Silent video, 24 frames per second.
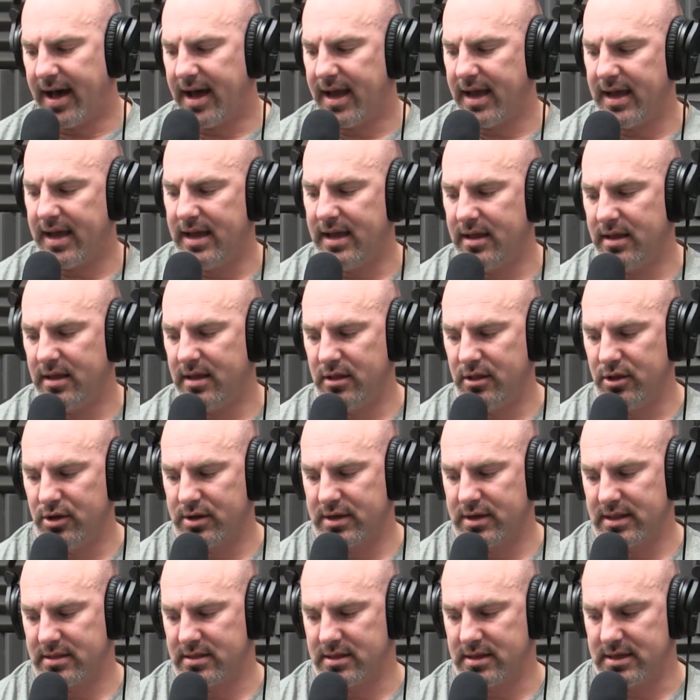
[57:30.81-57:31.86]
I
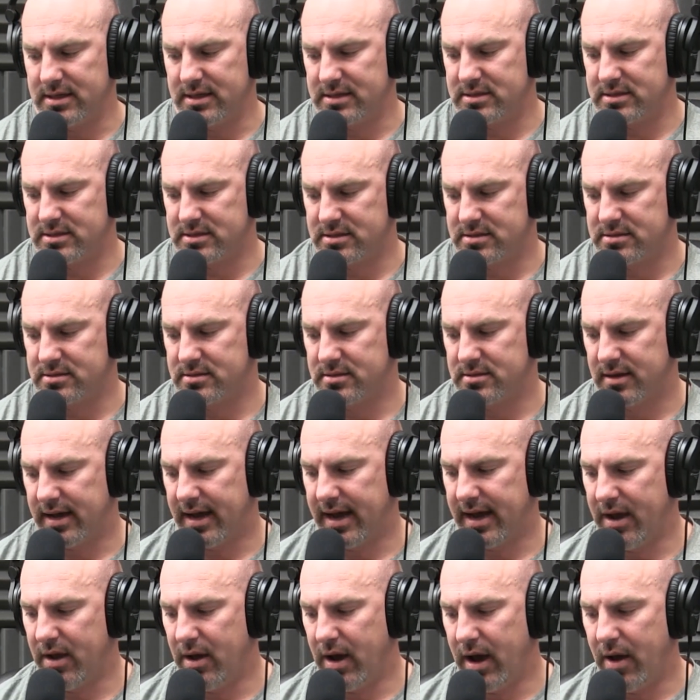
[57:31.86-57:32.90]
look at this.
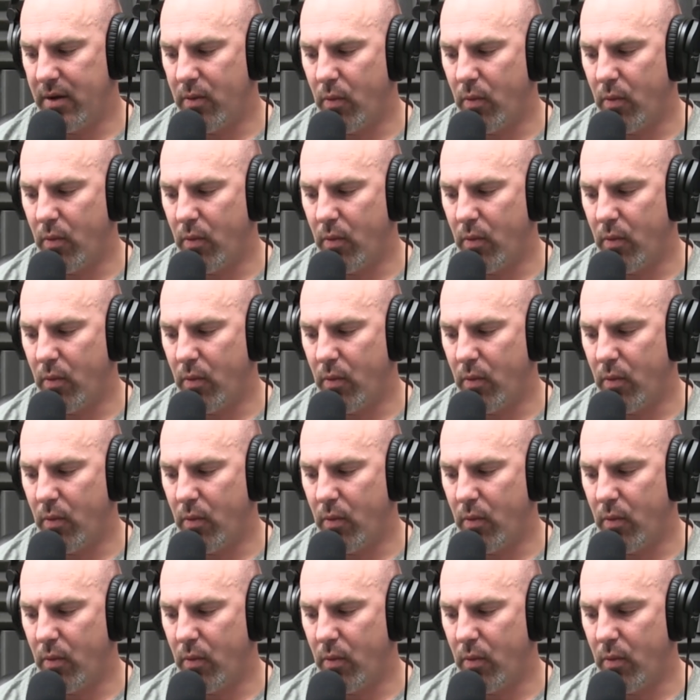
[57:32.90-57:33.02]
I,